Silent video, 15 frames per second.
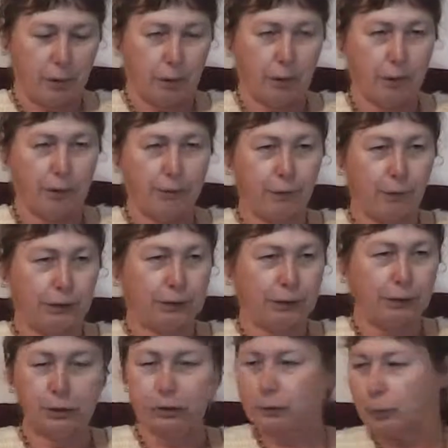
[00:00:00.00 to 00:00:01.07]
I find it
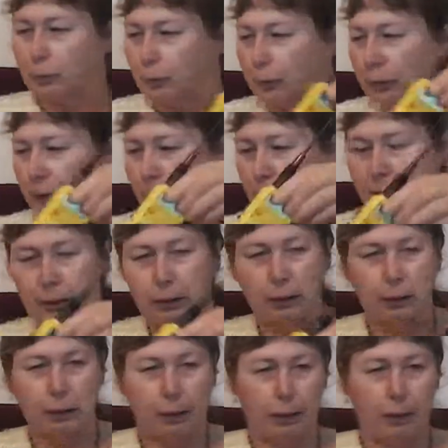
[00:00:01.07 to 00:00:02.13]
useful
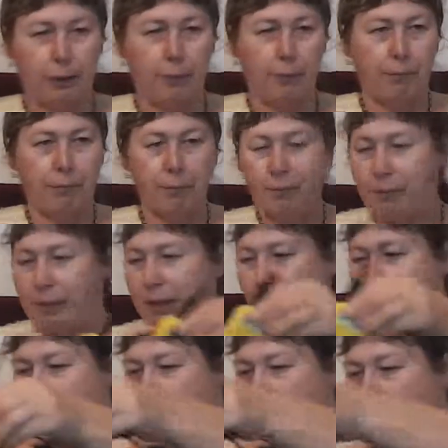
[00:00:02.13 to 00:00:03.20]
here
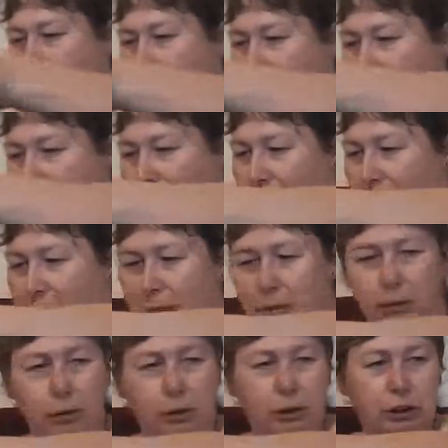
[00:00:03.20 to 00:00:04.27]
at home, clipping it
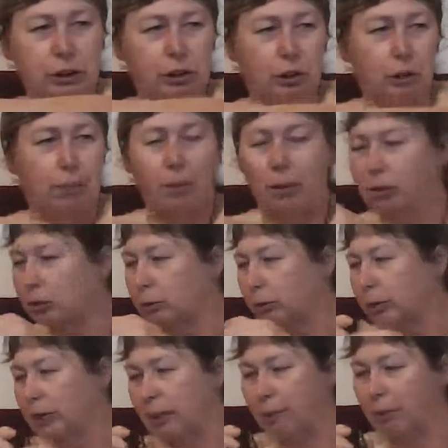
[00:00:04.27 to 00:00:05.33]
just on a box
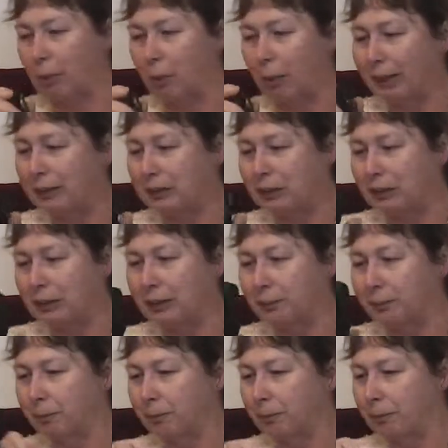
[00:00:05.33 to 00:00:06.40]
with a couple of weights in it.
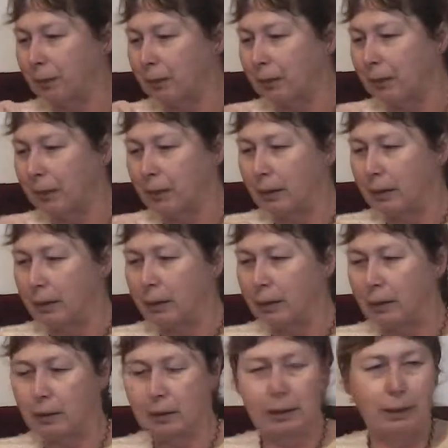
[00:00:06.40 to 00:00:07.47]
And
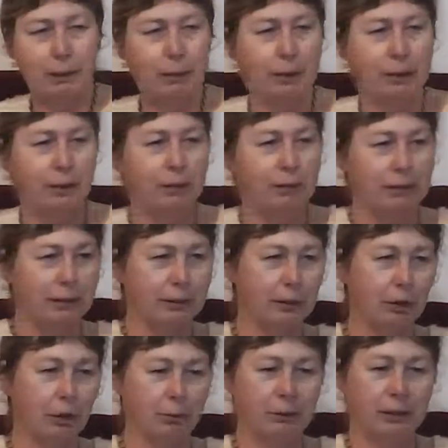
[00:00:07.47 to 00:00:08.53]
there we go,
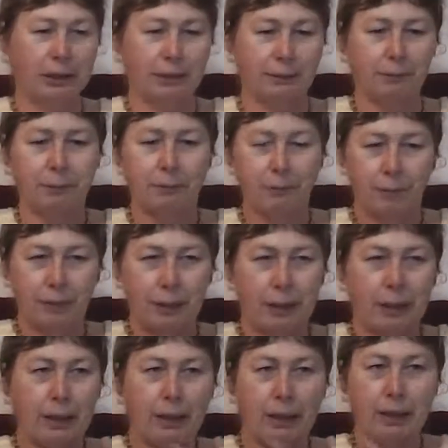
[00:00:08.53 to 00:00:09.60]
job done.
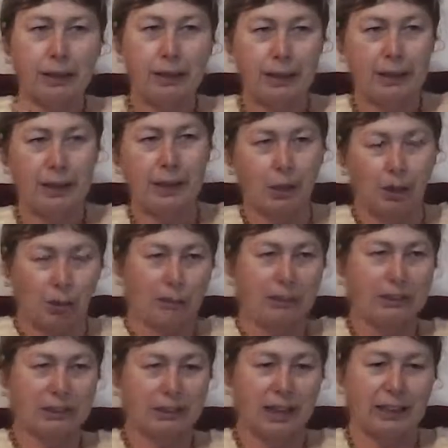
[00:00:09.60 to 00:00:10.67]
Now that got me
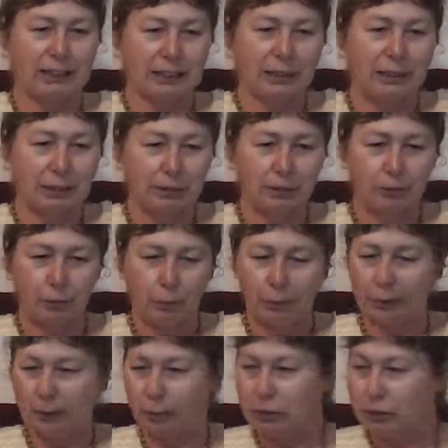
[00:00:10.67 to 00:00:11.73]
started for
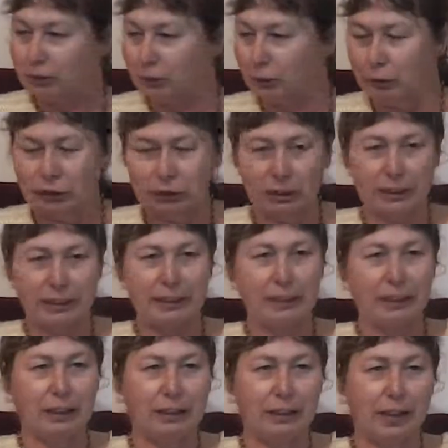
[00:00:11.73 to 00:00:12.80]
when I was first
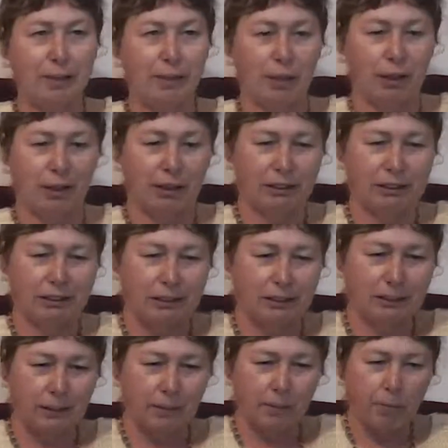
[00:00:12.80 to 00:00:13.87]
legal and had my
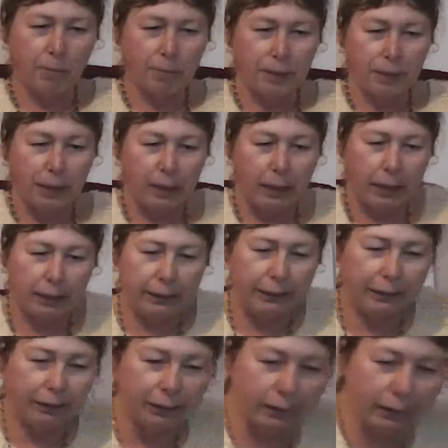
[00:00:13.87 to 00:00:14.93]
licence. And then